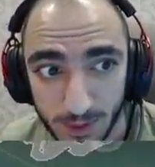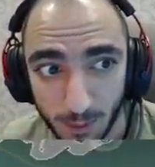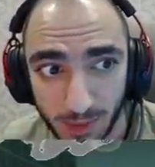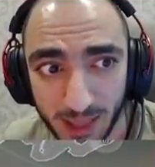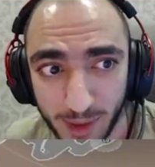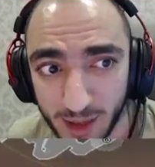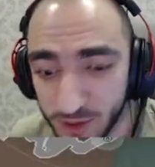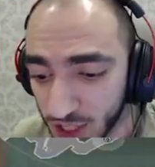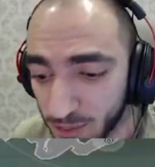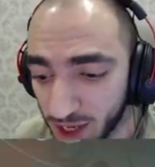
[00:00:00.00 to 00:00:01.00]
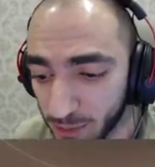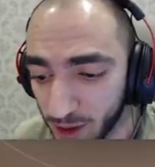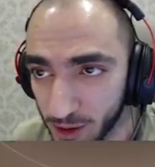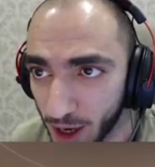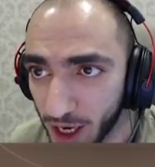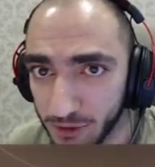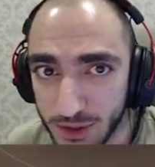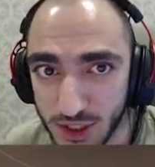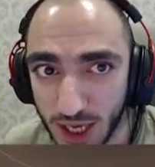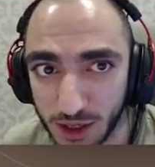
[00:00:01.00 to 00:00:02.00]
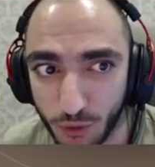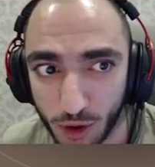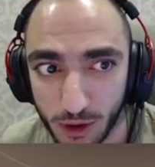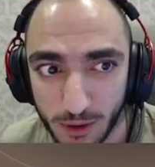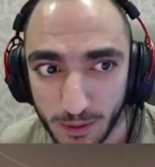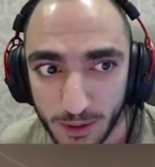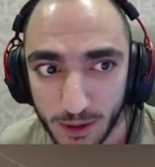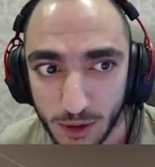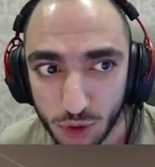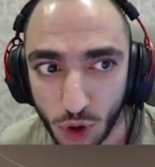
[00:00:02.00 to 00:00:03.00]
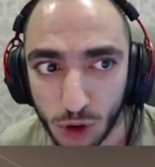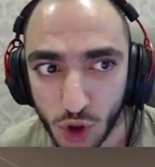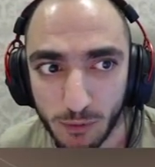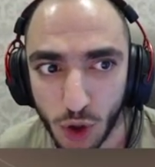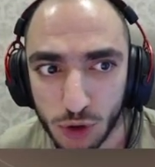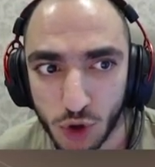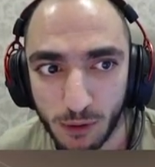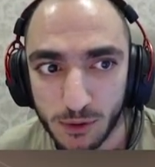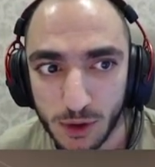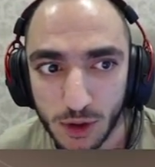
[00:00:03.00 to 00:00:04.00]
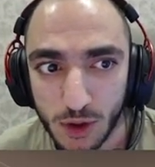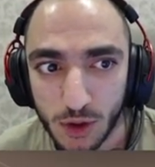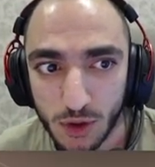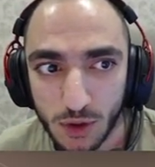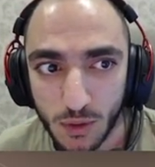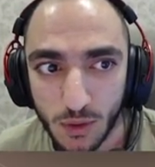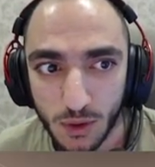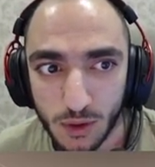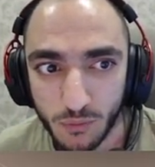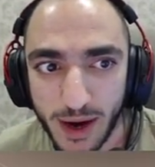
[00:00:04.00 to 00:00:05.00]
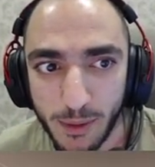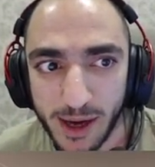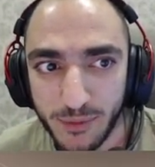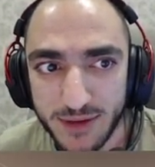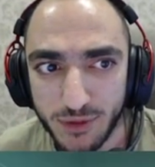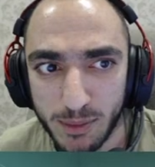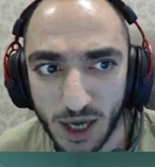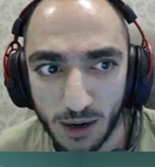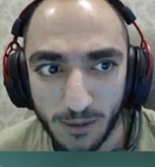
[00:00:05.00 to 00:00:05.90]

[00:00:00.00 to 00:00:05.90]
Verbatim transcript: Plant, plant, Jett, plant, I have the stunning 4. I'm good, I'm good. Don't drop, don't drop. Wait, wait, wait, someone's done.